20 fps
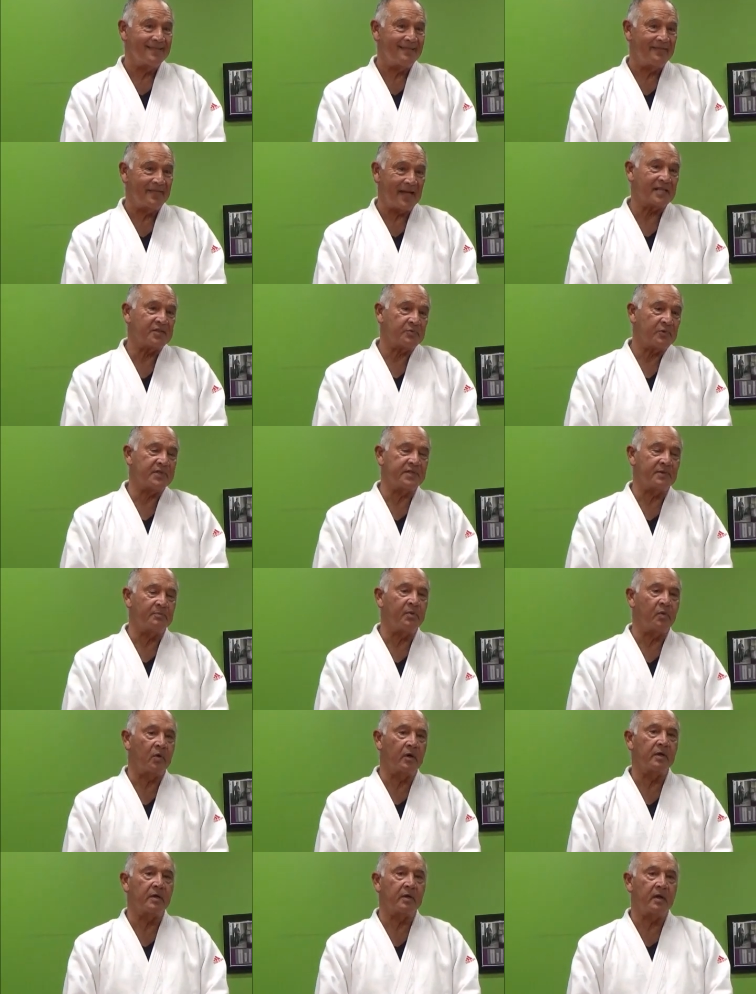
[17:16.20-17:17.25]
That's what's
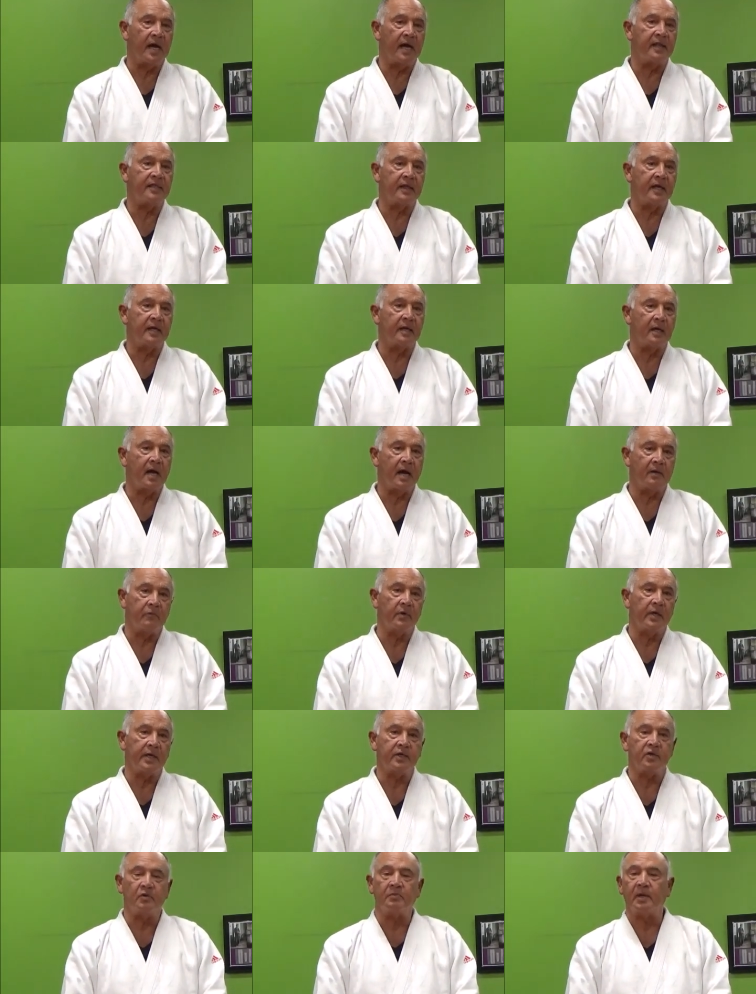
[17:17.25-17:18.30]
important, I think. I
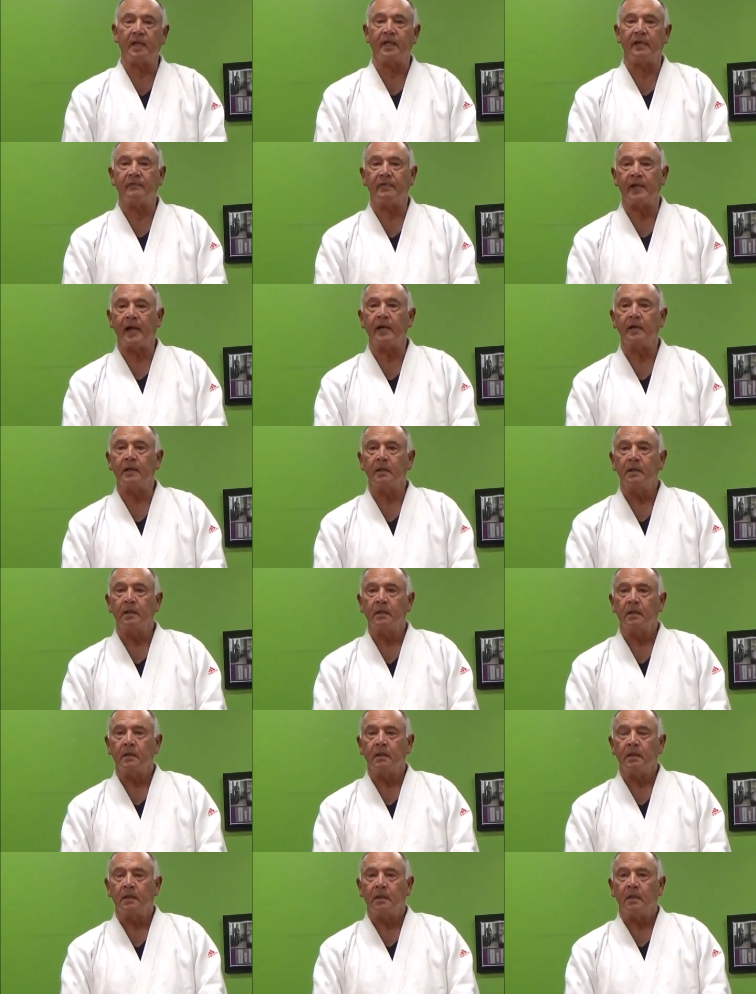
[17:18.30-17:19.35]
really do believe that.
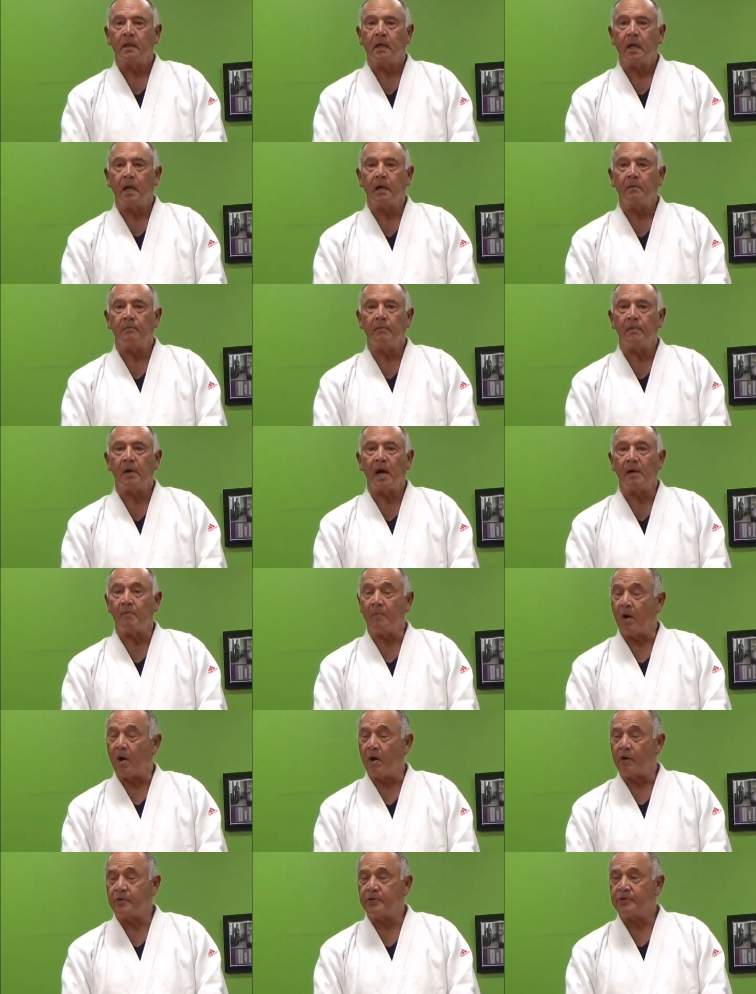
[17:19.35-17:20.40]
I'm
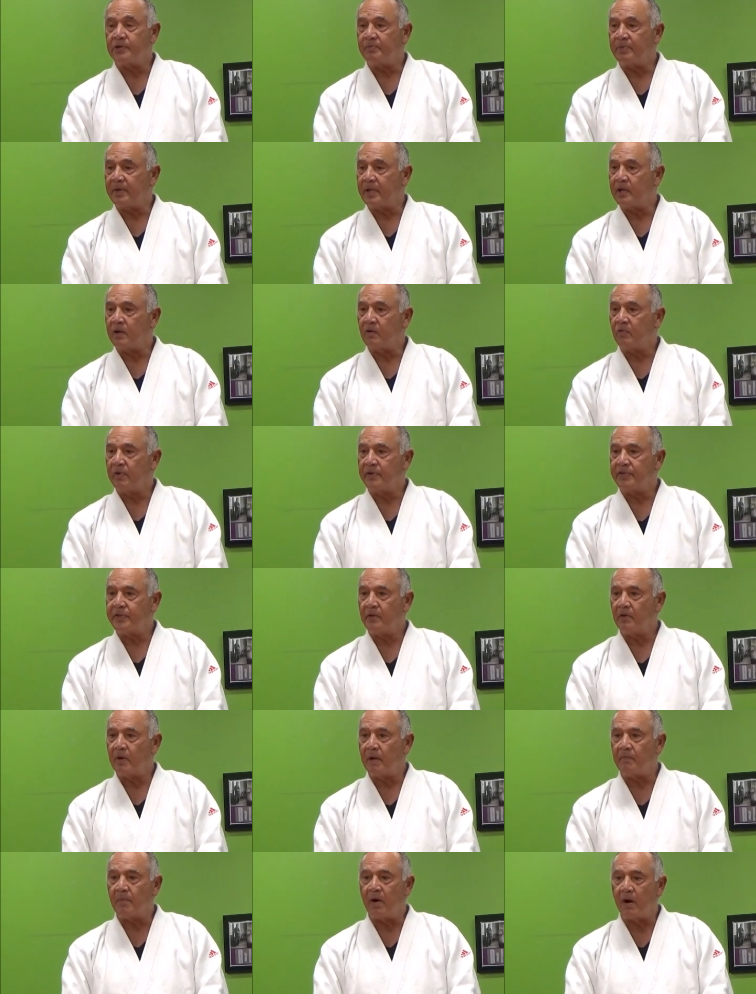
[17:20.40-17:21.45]
honored to be here with you.
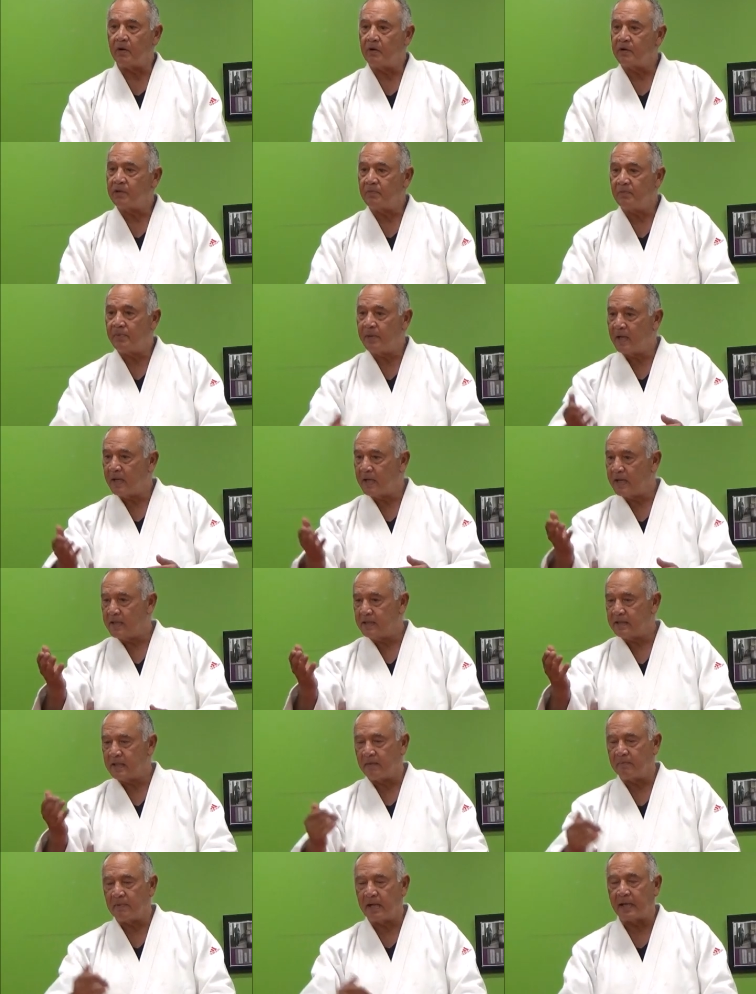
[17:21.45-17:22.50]
I'm honored to be
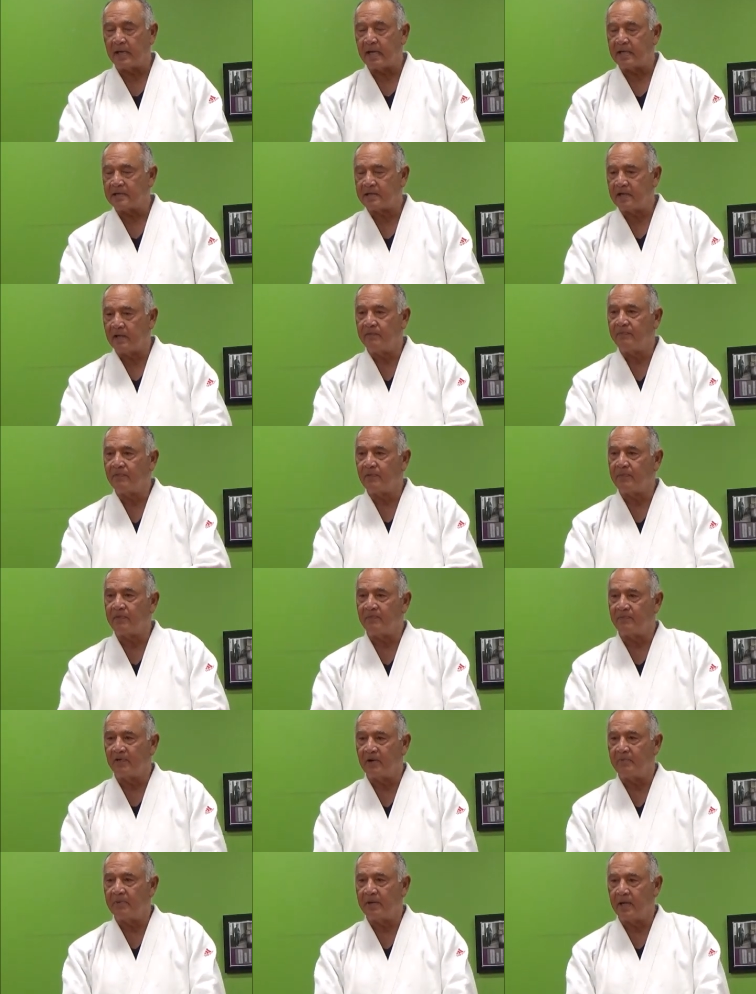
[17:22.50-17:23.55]
anytime, like I said from the
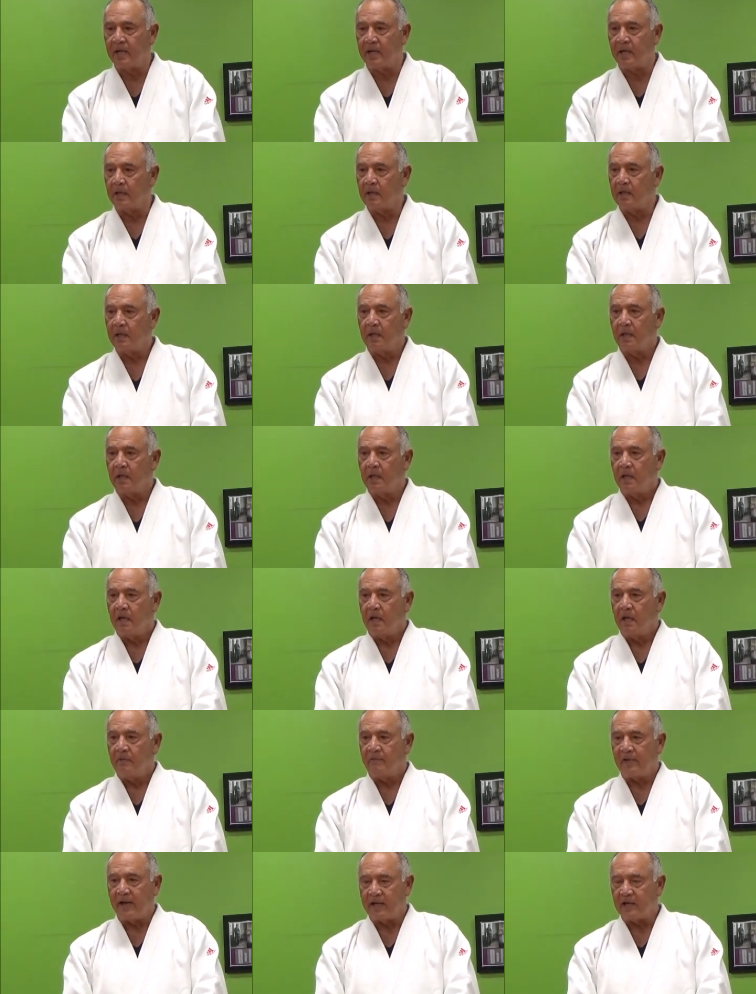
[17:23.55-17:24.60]
very beginning.
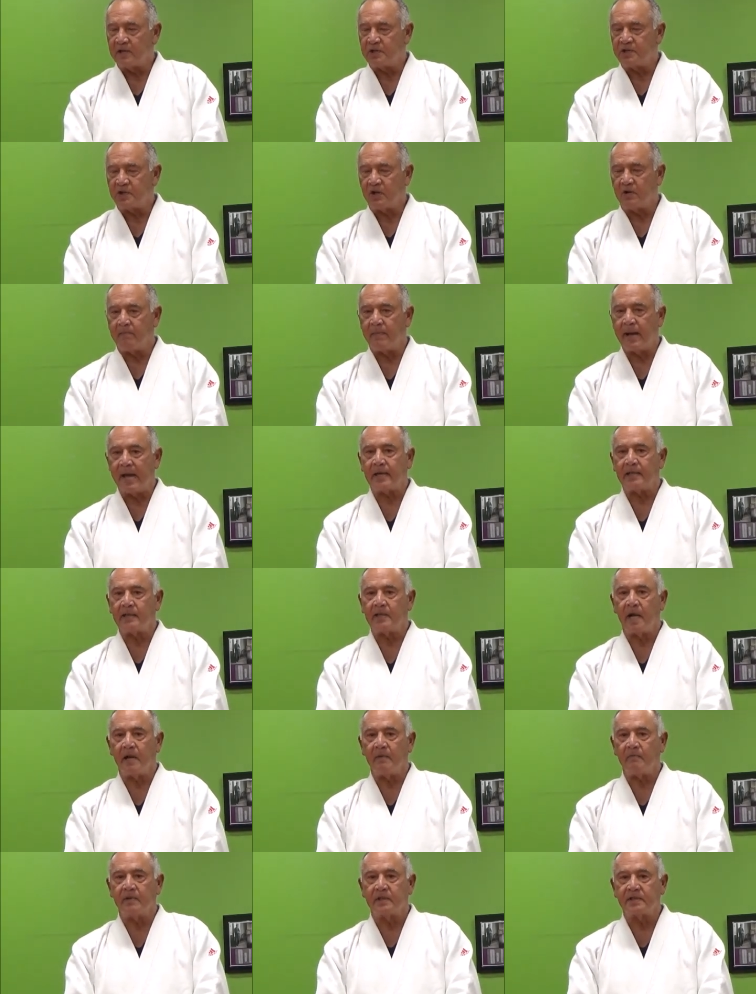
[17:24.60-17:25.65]
If I can share mat
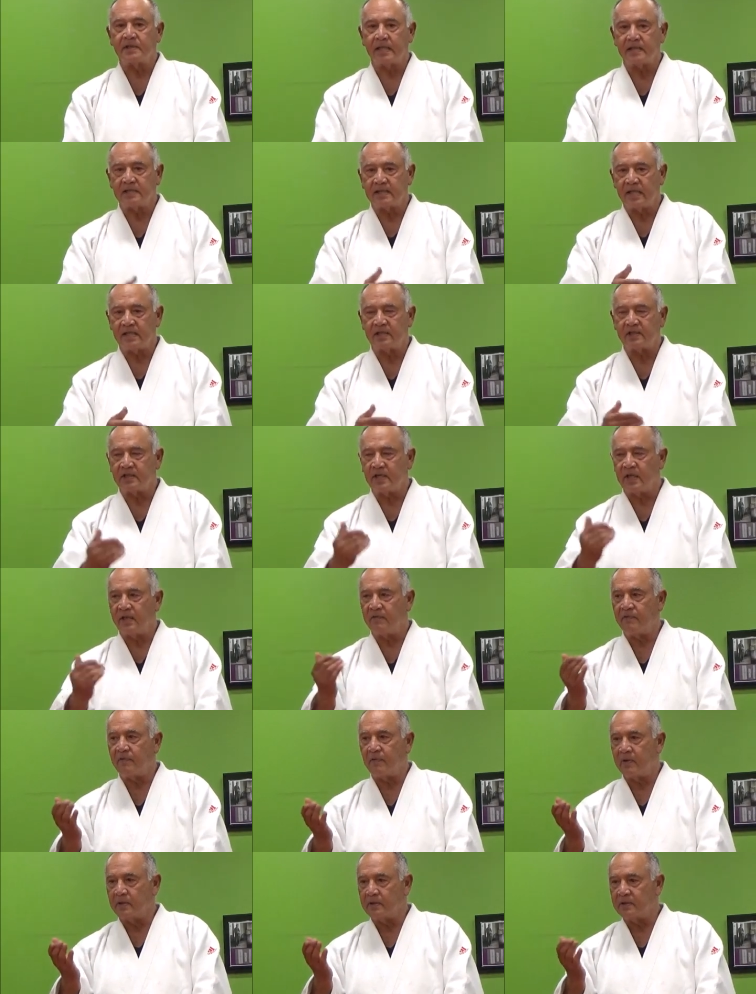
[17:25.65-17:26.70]
time with Sensei Steve
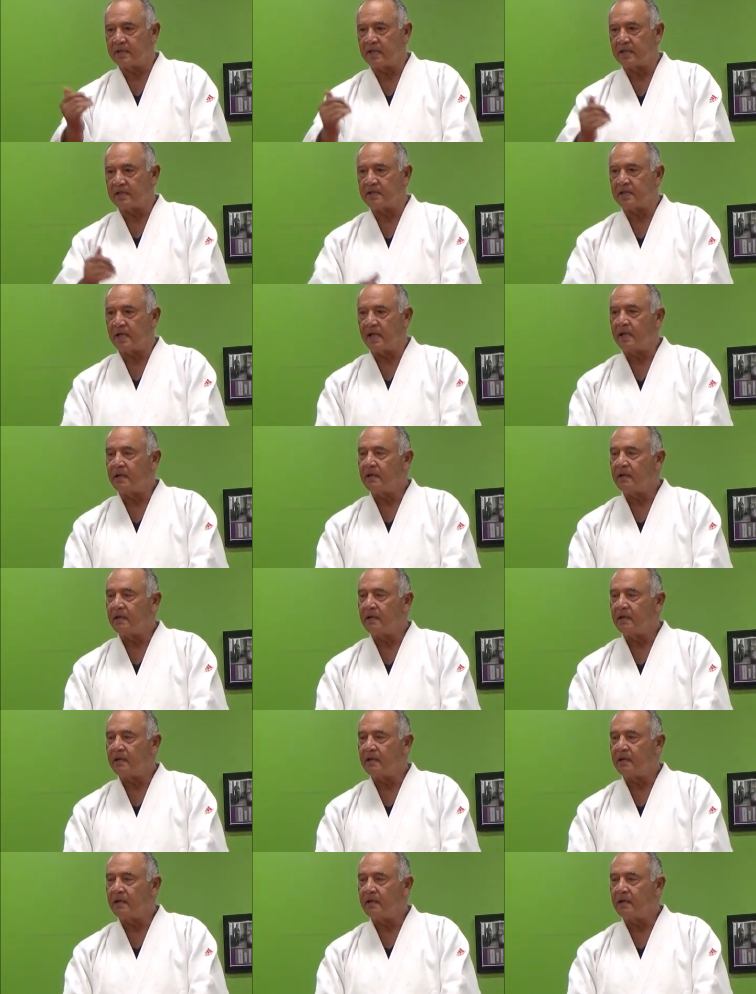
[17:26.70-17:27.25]
and Sensei